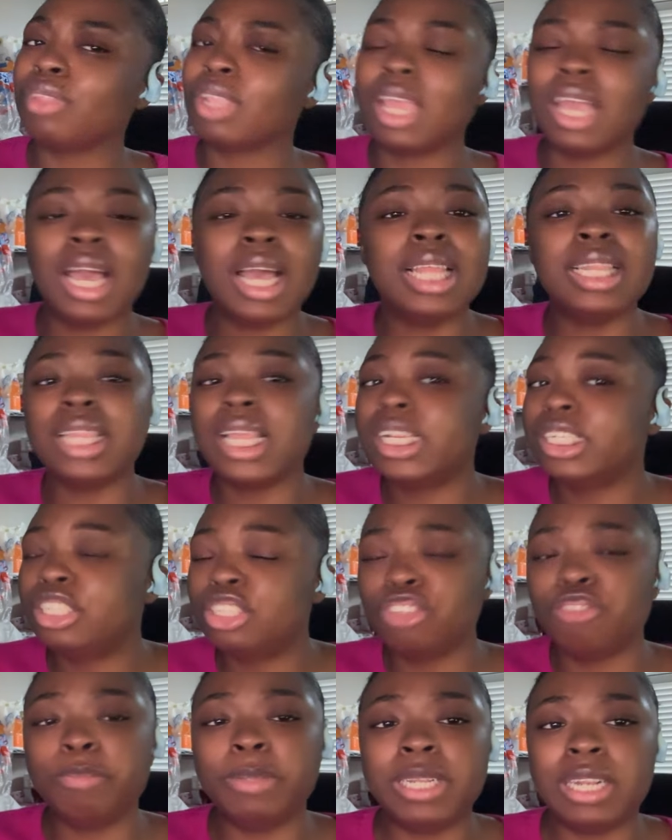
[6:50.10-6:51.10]
unless
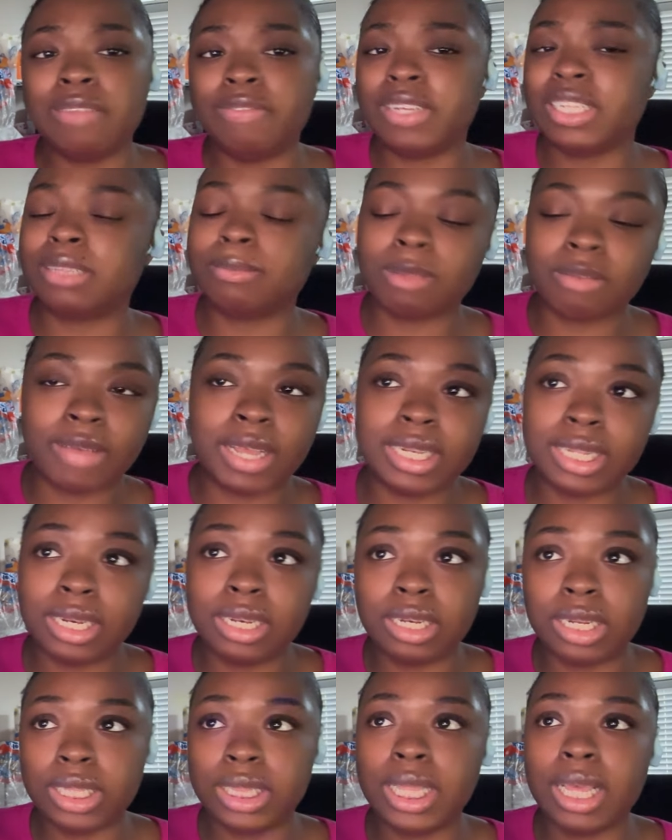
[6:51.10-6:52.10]
you've been a victim of
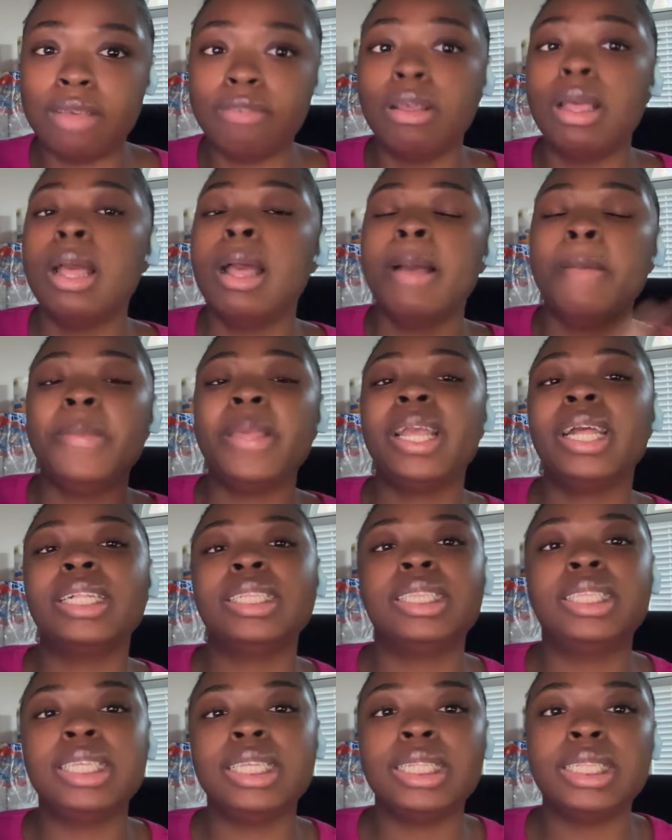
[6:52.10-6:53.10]
identity theft,
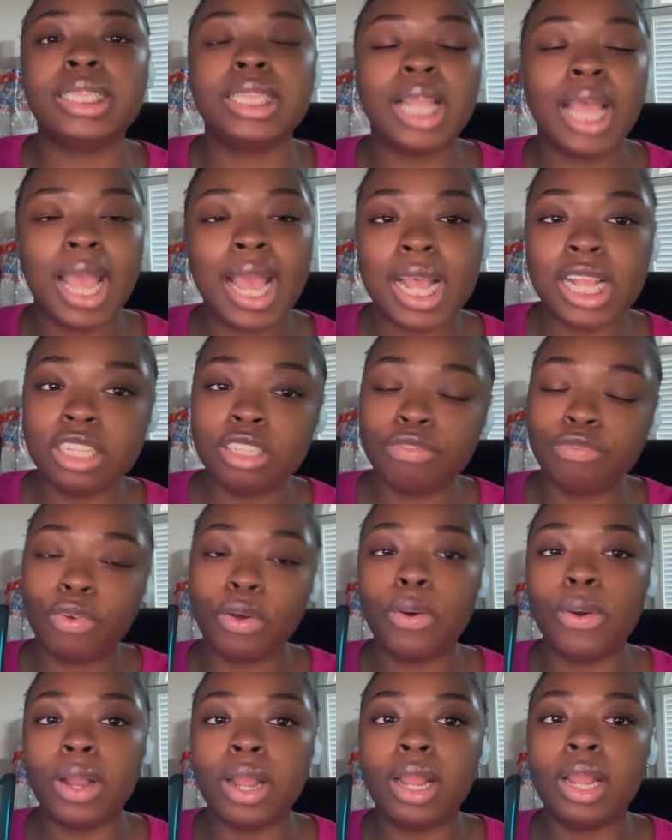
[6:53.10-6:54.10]
because these last
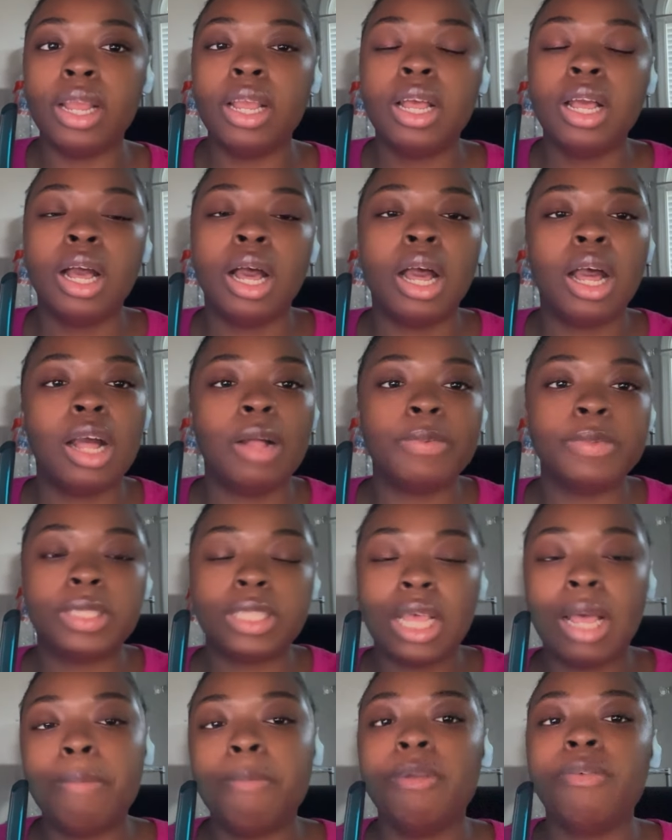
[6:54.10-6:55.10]
four
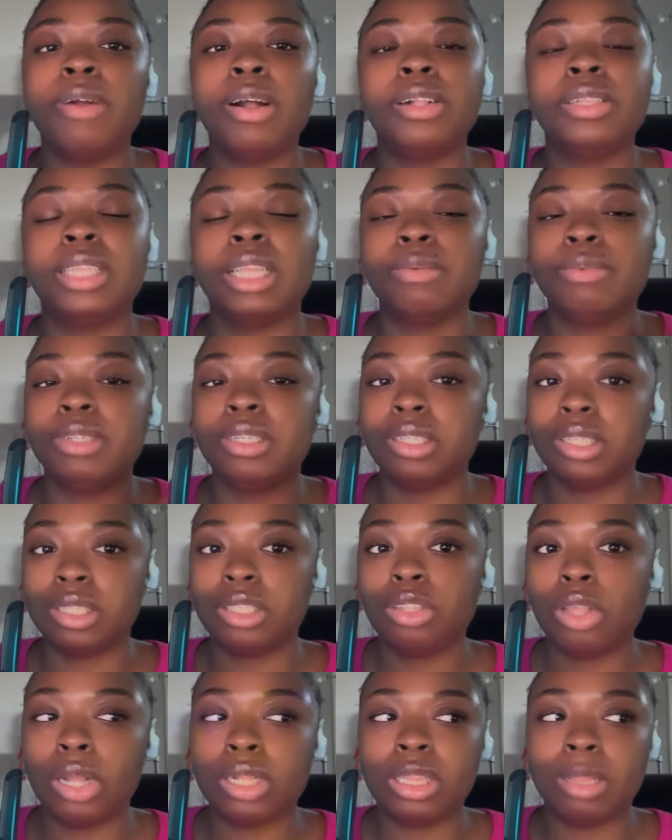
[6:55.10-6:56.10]
sub bureaus that we
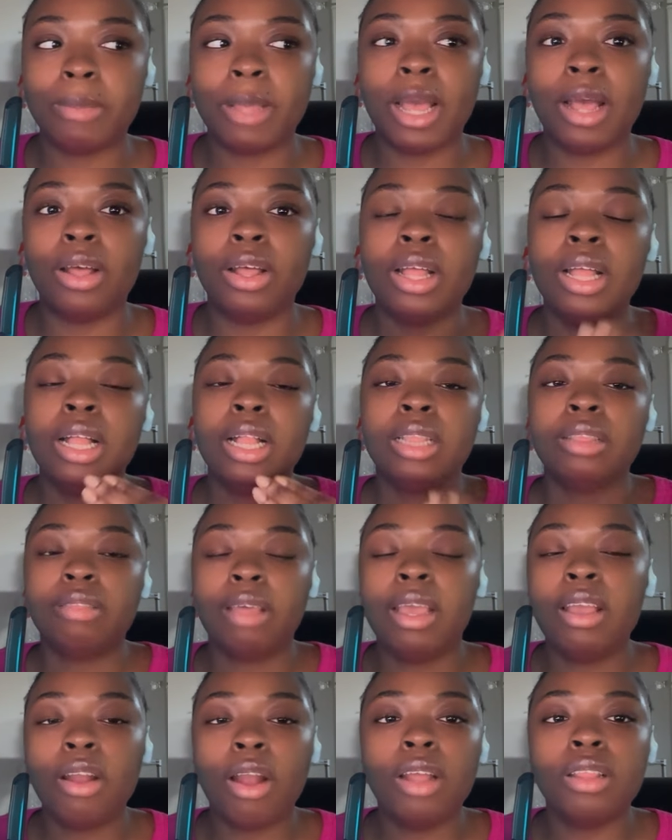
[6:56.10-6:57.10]
just talked about,
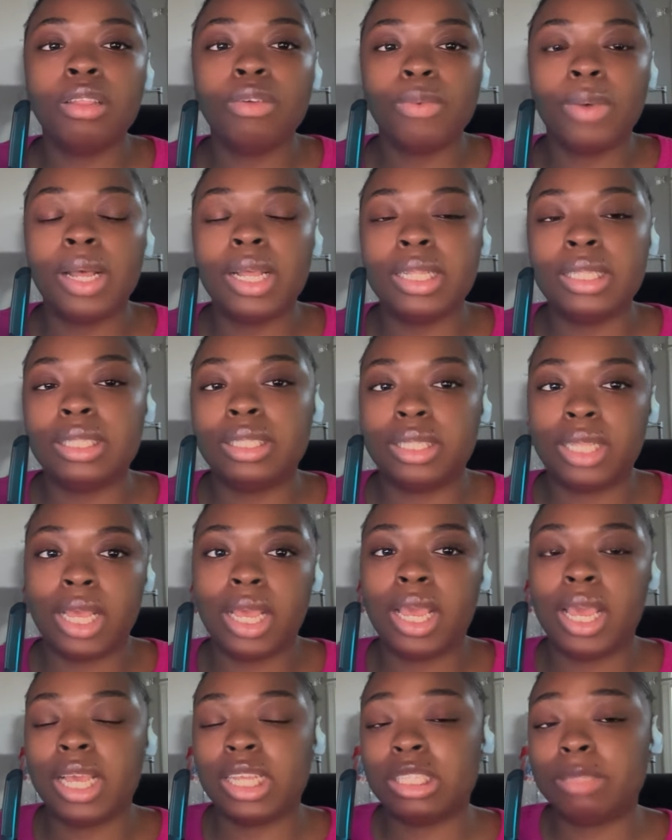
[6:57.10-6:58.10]
they are the ones
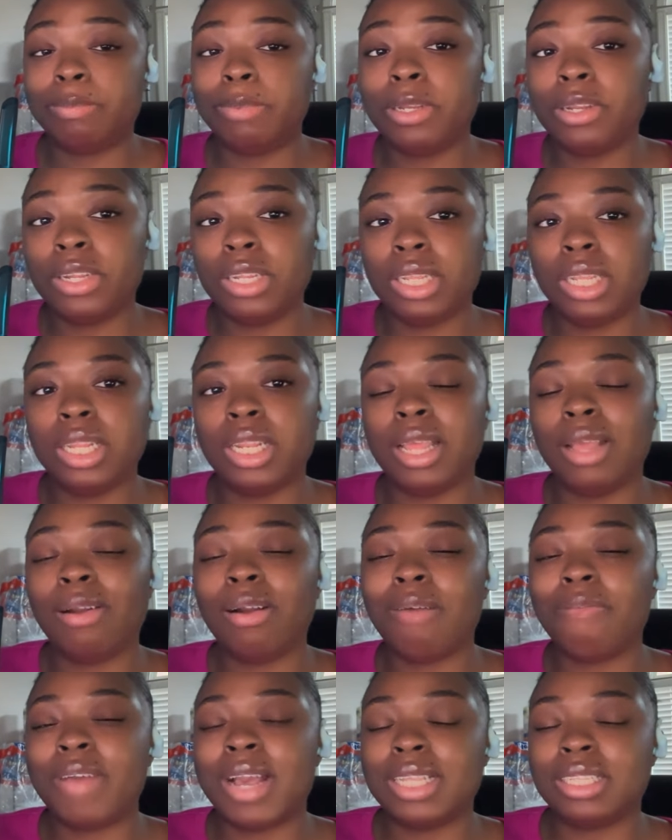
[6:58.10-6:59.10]
that Experian,
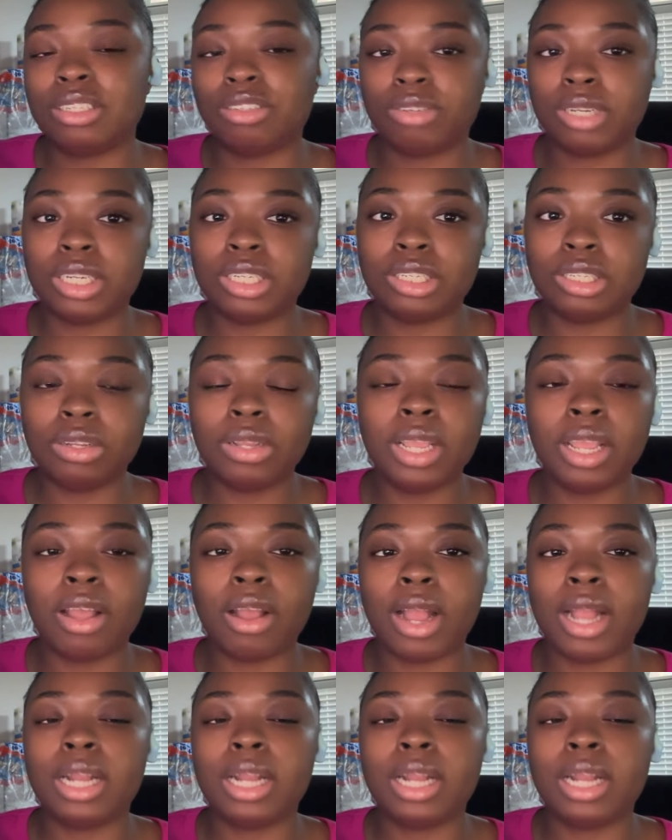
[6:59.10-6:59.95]
Equifax, and TransUnion are